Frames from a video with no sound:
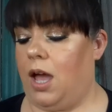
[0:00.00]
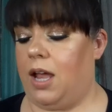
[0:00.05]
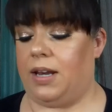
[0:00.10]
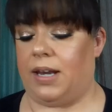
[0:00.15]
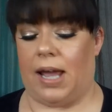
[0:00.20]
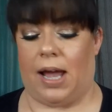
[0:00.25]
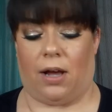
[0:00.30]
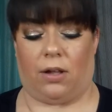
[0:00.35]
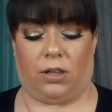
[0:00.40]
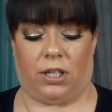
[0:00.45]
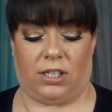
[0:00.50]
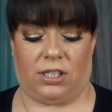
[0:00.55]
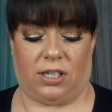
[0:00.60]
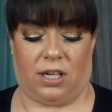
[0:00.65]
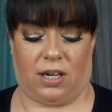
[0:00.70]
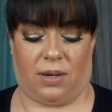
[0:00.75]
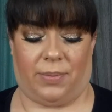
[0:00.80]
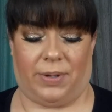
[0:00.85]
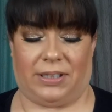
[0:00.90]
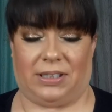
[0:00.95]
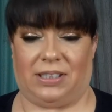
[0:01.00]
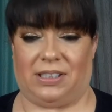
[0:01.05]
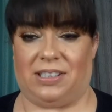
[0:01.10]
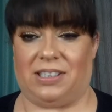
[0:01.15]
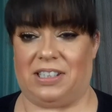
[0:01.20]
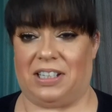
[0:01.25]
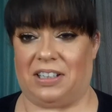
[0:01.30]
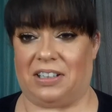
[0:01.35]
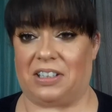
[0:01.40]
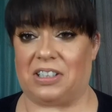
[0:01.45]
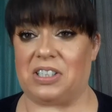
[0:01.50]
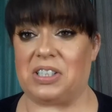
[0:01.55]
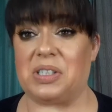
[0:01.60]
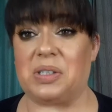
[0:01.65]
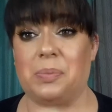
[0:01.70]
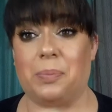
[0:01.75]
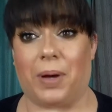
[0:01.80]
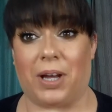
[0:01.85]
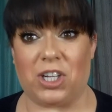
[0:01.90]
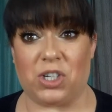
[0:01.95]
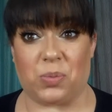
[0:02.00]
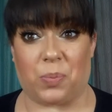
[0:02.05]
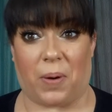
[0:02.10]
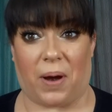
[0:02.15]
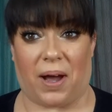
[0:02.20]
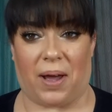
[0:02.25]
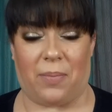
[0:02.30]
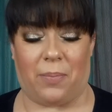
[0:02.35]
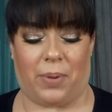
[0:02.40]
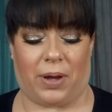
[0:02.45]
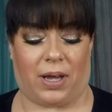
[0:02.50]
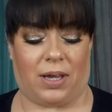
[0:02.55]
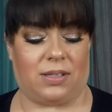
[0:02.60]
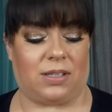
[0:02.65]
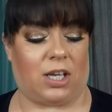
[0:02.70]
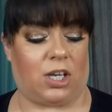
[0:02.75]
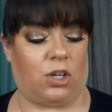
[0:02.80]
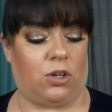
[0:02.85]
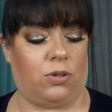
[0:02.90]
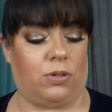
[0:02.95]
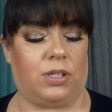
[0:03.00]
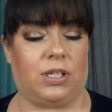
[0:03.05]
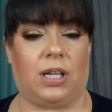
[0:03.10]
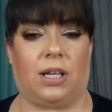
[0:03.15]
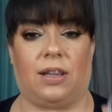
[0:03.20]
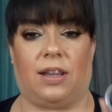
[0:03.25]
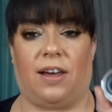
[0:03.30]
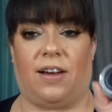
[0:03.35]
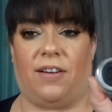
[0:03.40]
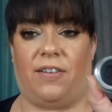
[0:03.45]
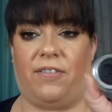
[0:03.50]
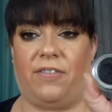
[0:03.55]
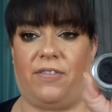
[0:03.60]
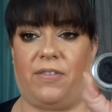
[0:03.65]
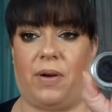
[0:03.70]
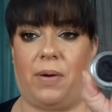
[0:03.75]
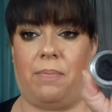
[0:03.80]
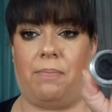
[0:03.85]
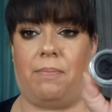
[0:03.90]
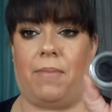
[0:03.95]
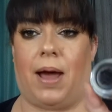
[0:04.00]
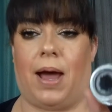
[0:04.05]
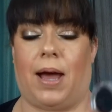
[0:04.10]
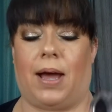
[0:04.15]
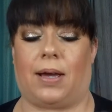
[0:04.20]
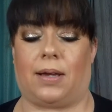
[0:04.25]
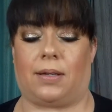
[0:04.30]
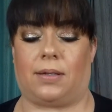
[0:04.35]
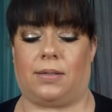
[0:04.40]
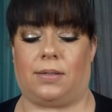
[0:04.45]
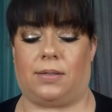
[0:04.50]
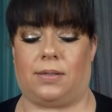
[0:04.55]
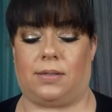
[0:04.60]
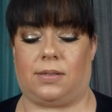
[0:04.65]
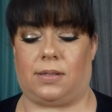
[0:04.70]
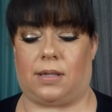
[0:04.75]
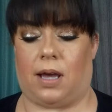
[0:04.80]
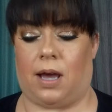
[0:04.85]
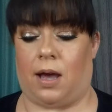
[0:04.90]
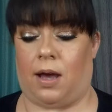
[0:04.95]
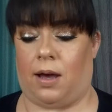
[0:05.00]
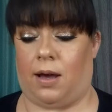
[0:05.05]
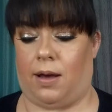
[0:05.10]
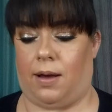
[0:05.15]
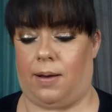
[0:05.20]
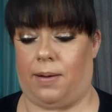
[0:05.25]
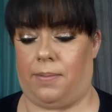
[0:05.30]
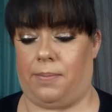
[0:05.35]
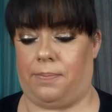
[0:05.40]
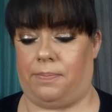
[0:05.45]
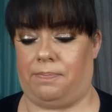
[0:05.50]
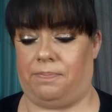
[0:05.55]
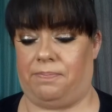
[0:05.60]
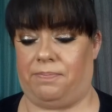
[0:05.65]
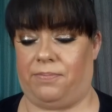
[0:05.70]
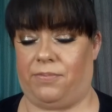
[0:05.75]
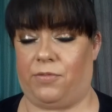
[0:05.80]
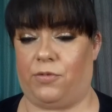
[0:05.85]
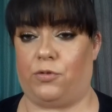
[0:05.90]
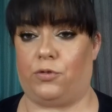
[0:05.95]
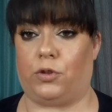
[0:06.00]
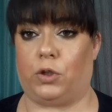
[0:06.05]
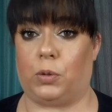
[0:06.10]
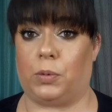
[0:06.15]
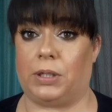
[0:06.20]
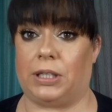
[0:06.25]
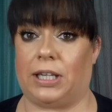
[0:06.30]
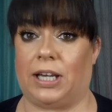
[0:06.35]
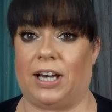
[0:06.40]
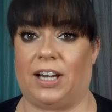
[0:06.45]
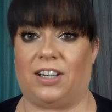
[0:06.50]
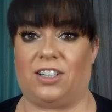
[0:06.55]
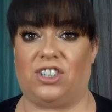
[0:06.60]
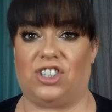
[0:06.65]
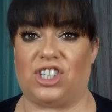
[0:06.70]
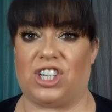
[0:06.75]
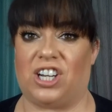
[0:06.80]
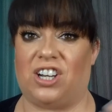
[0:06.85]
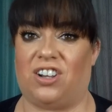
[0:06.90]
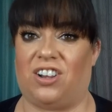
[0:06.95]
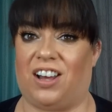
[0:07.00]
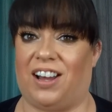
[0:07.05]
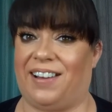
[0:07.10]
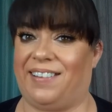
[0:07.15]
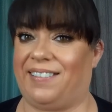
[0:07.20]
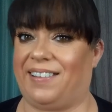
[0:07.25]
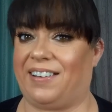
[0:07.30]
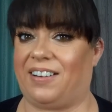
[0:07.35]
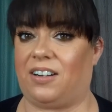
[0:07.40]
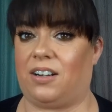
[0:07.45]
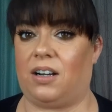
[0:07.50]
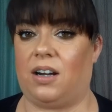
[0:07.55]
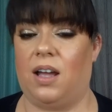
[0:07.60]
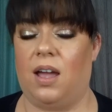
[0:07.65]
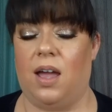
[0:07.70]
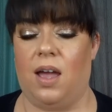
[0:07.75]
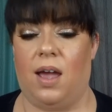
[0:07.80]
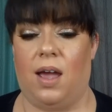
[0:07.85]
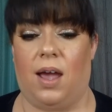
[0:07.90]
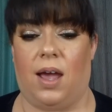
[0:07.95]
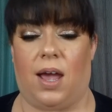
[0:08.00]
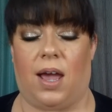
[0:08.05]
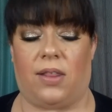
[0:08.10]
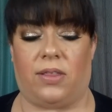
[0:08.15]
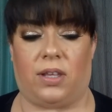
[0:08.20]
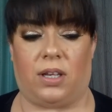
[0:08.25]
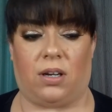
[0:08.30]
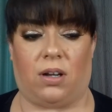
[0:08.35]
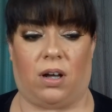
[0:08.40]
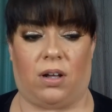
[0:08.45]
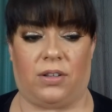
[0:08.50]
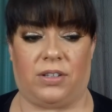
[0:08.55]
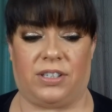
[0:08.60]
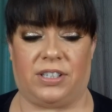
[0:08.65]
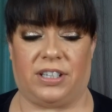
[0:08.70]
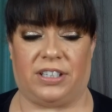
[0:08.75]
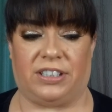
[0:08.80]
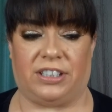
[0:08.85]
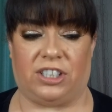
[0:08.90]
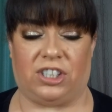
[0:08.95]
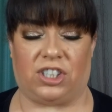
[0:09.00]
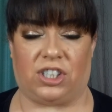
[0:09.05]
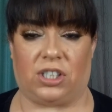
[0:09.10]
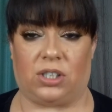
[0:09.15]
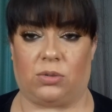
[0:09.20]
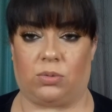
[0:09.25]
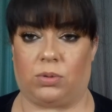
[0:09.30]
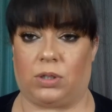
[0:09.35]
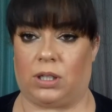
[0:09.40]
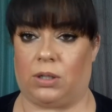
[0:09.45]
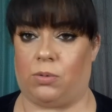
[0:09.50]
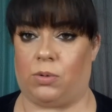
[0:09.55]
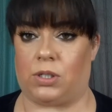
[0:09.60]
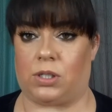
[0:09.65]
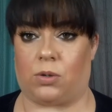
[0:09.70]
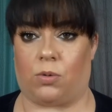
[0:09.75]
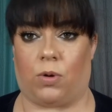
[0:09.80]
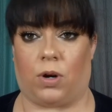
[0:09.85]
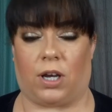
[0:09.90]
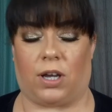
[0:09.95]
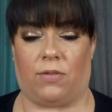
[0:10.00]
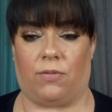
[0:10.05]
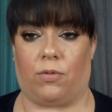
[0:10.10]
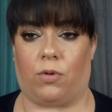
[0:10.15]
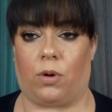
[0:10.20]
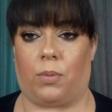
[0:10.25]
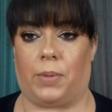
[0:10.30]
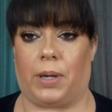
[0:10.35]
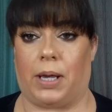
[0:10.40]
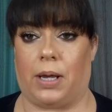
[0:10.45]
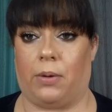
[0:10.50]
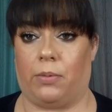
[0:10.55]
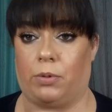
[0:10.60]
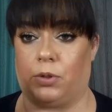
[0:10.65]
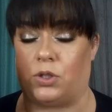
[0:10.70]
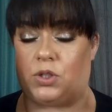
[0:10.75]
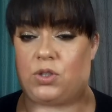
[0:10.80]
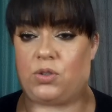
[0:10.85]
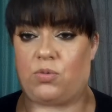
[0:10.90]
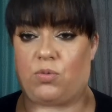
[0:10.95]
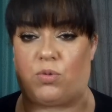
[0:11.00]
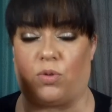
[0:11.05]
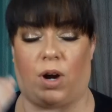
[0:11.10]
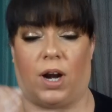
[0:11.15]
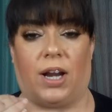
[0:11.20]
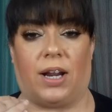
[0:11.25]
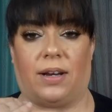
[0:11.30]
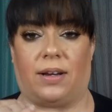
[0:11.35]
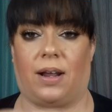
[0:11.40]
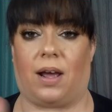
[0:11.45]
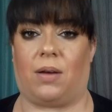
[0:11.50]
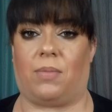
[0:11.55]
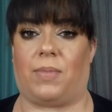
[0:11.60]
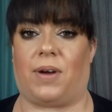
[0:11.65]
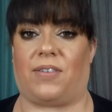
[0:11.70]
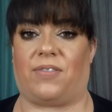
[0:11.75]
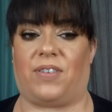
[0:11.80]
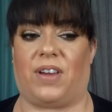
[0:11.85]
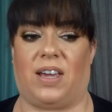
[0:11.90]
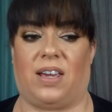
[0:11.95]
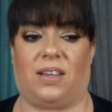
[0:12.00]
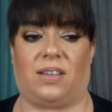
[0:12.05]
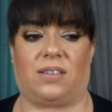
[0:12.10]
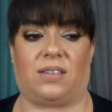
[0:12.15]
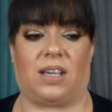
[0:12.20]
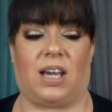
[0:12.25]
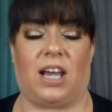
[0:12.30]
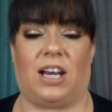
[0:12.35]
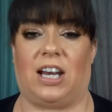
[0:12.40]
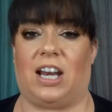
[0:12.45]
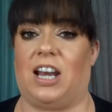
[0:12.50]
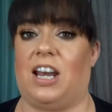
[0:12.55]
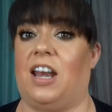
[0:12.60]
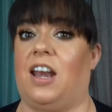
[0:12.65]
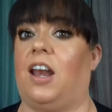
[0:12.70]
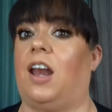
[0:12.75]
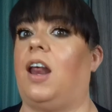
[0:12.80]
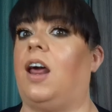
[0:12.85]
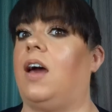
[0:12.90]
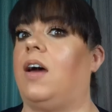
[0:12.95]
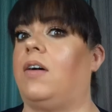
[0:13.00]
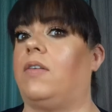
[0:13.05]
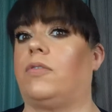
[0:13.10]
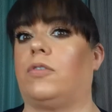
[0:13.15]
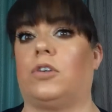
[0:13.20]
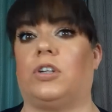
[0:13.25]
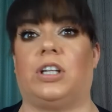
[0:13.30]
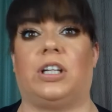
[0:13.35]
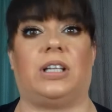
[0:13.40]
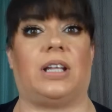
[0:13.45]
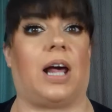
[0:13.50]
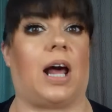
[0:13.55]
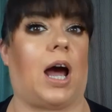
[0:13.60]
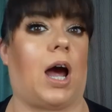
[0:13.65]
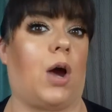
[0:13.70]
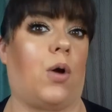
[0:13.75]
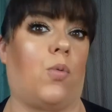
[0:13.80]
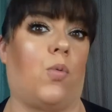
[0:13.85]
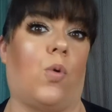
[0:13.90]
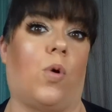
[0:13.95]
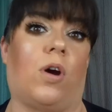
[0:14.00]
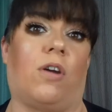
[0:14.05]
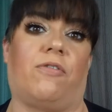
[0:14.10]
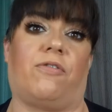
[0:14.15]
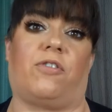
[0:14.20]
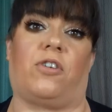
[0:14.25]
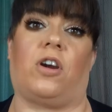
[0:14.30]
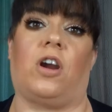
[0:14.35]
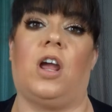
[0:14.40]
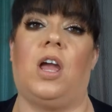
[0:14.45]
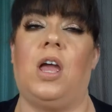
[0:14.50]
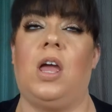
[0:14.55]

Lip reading: Now, let's talk about the Stila Smudge Pot, because I used to love MAC's Fluid Line Gel Eyeliner, and then all of a sudden, it just really wasn't working for me. It was running down my face, and it never did that. I wore it for